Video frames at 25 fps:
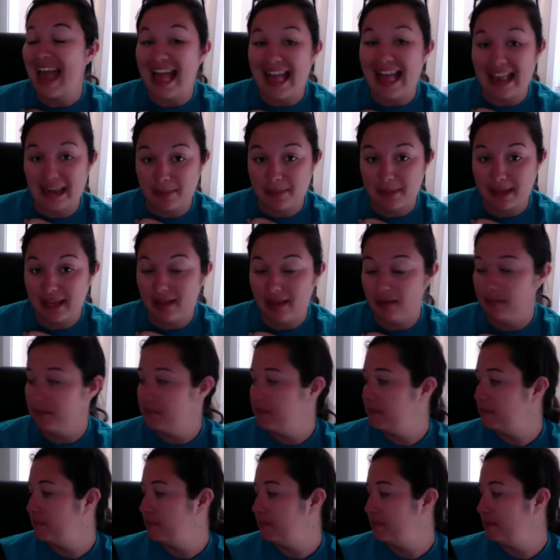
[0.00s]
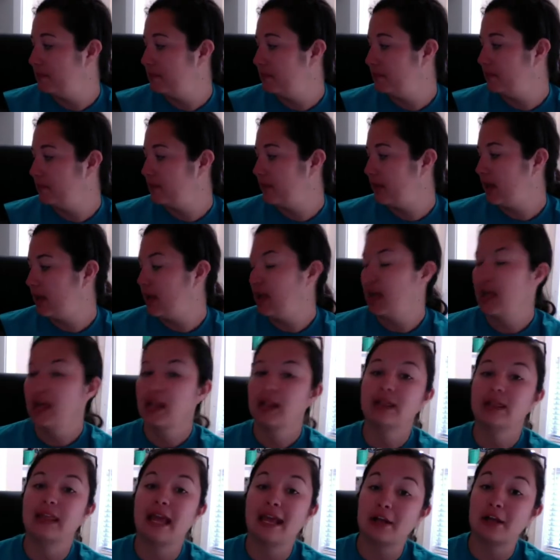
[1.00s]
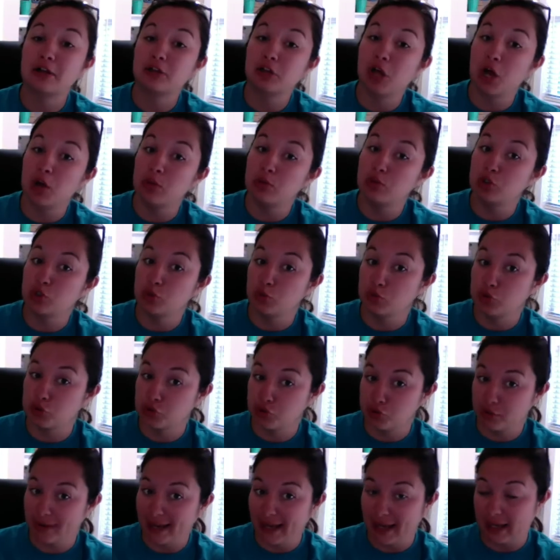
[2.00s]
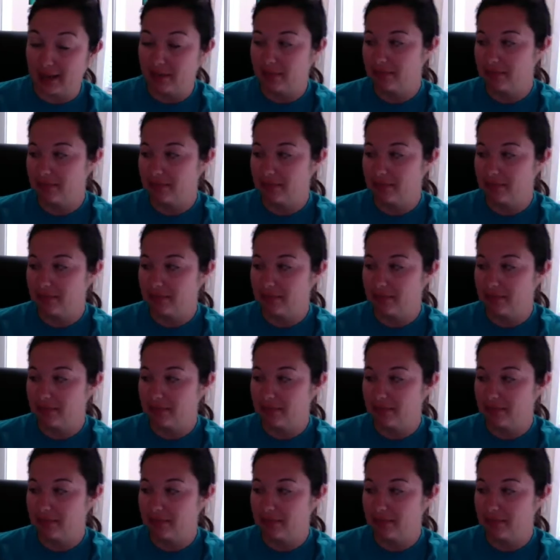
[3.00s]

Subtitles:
enemy. They glow to trick.